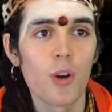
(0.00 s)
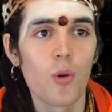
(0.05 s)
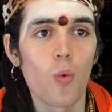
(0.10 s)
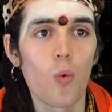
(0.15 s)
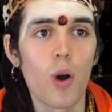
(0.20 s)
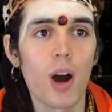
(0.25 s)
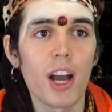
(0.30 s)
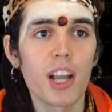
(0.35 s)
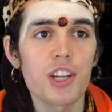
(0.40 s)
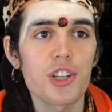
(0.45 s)

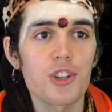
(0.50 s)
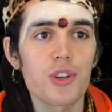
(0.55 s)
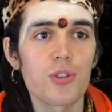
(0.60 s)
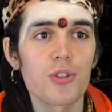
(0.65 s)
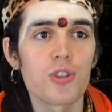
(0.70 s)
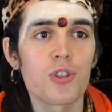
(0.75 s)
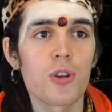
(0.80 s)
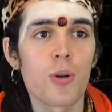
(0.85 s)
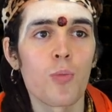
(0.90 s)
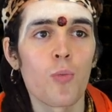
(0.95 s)
Why should
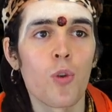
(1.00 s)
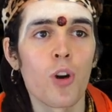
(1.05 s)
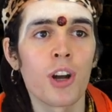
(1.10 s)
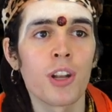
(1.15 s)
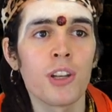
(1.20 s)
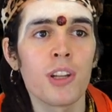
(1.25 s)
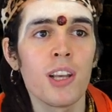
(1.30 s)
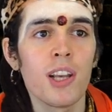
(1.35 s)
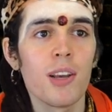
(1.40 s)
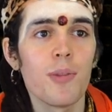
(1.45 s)

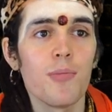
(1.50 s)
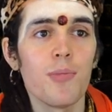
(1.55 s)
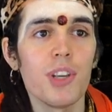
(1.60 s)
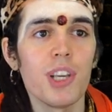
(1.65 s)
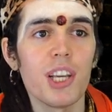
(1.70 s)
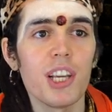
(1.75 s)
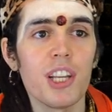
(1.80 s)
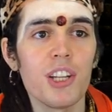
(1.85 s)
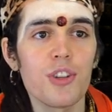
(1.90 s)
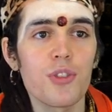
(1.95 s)
someone
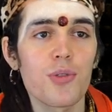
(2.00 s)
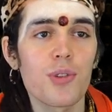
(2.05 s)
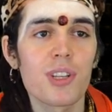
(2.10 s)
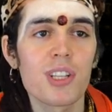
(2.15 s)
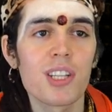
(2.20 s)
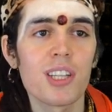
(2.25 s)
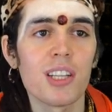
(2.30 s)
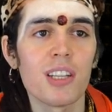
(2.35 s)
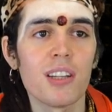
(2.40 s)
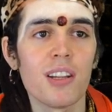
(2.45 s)
be
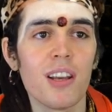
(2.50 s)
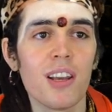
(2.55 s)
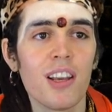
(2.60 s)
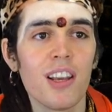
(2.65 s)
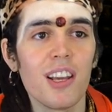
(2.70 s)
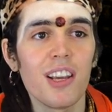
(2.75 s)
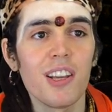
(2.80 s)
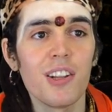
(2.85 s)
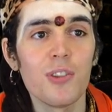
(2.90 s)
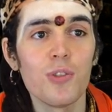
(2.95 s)
interested
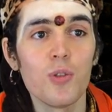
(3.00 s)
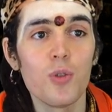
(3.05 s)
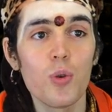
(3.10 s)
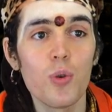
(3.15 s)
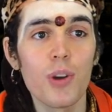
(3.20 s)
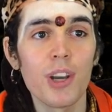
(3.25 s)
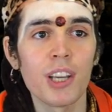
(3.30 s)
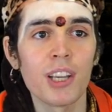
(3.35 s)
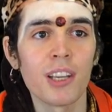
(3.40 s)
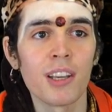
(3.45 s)
in
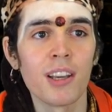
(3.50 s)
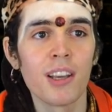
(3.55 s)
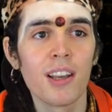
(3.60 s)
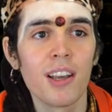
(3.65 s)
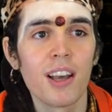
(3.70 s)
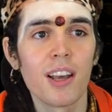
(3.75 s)
doing